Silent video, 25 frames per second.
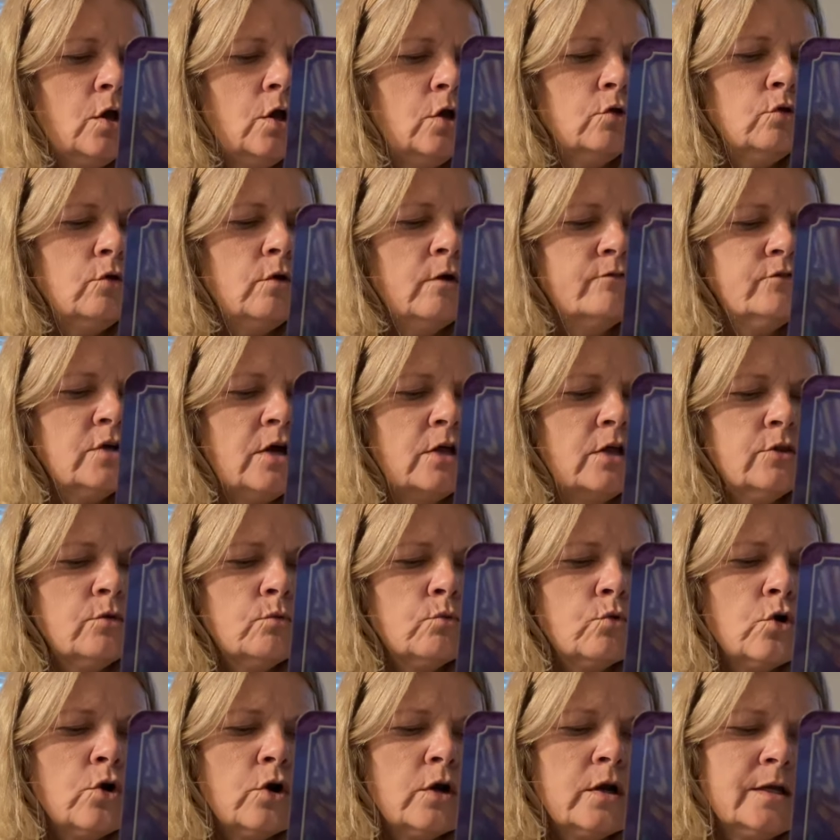You have done the
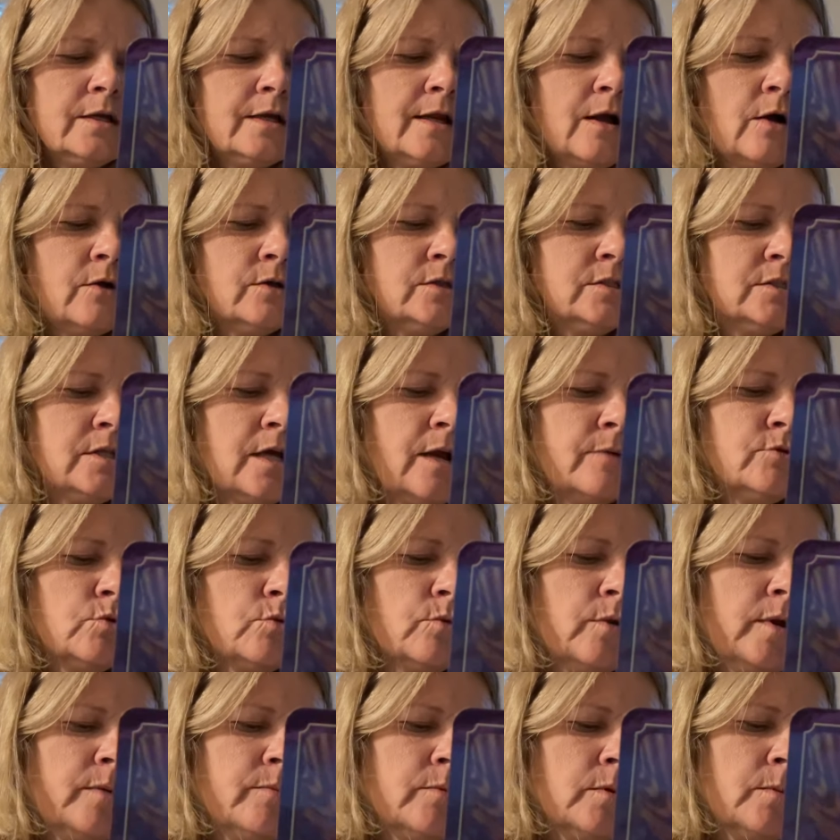work. Now it's time to
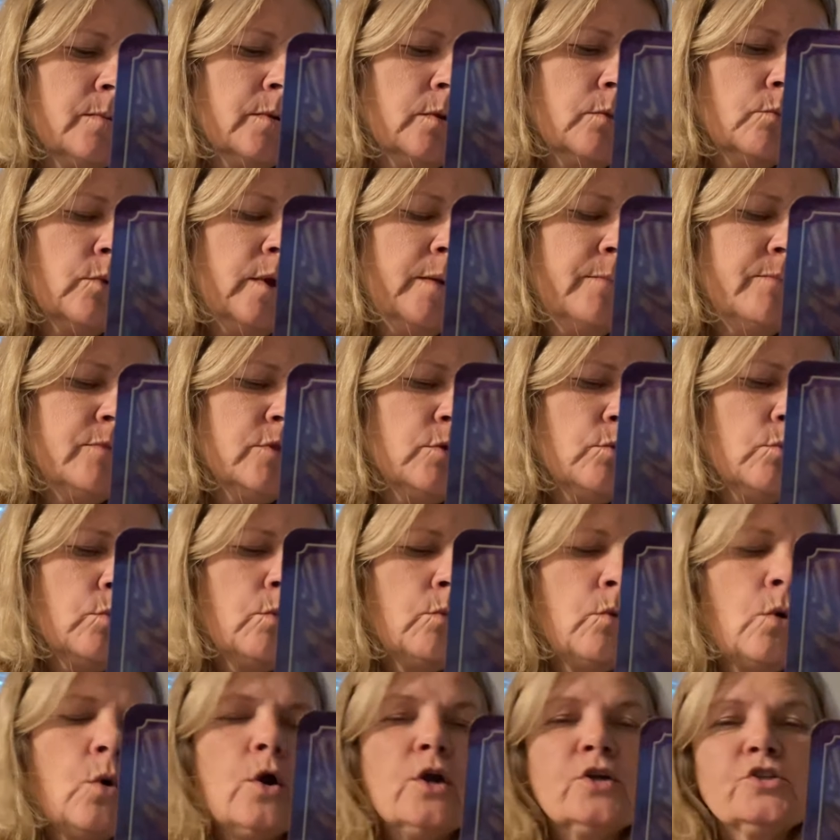reap the, reap the
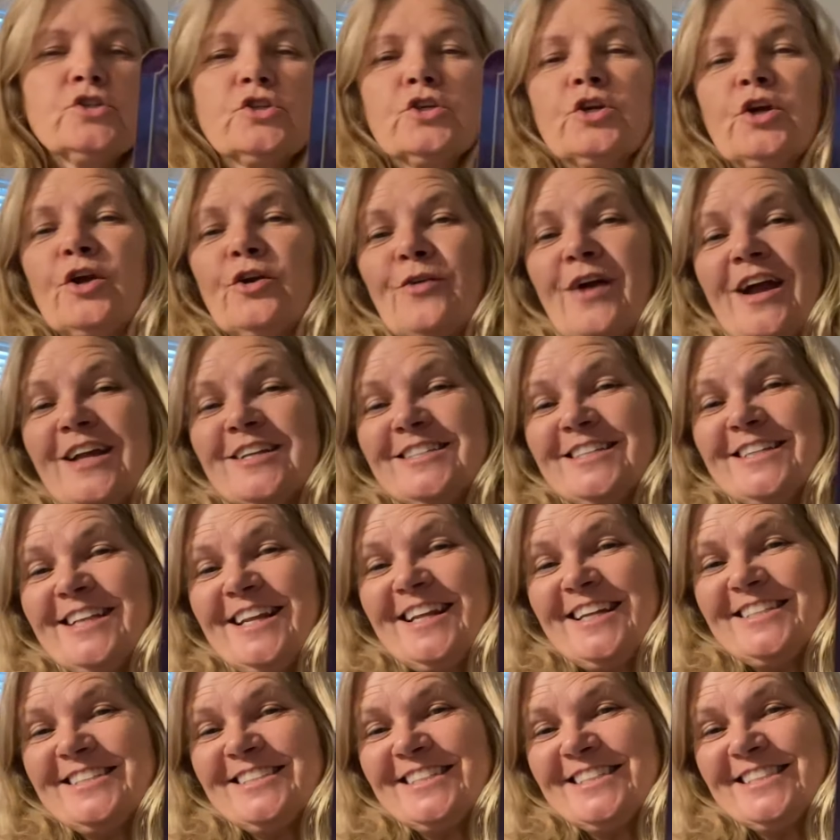rewards.
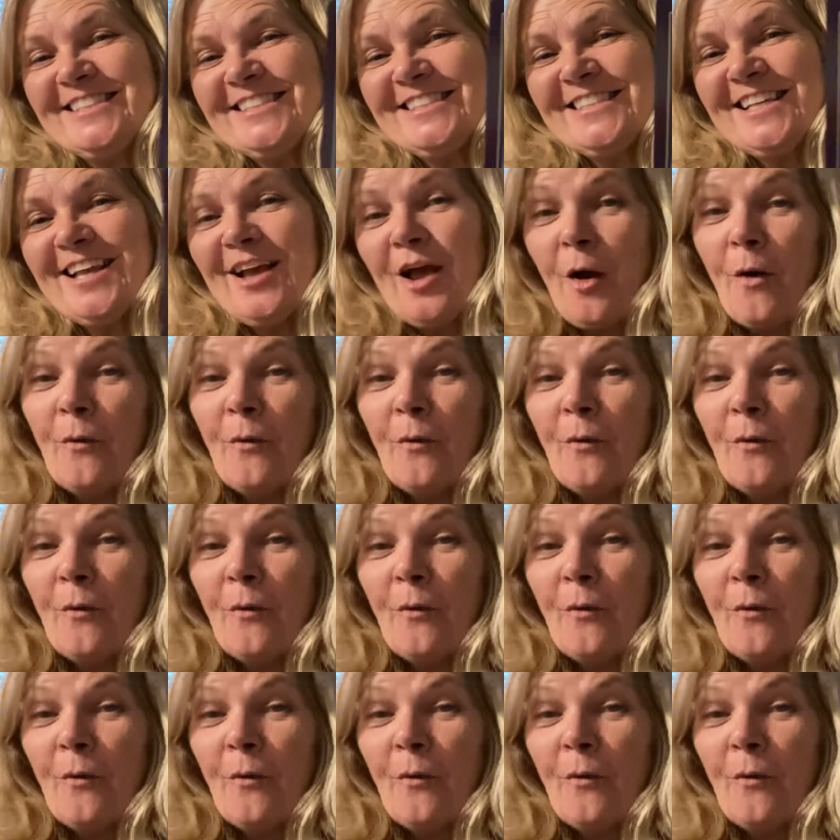Congratulations.